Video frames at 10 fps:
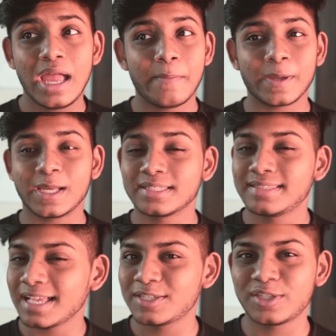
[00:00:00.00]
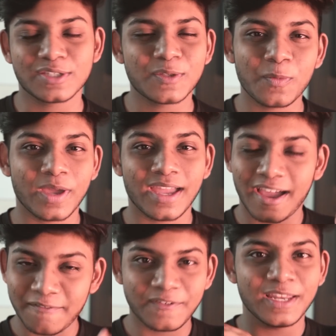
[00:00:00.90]
because that's just the way
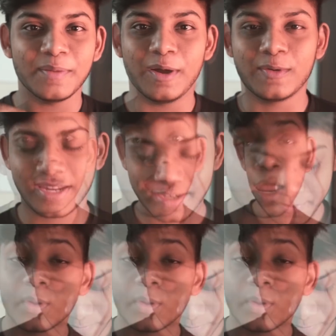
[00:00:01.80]
I feel about it.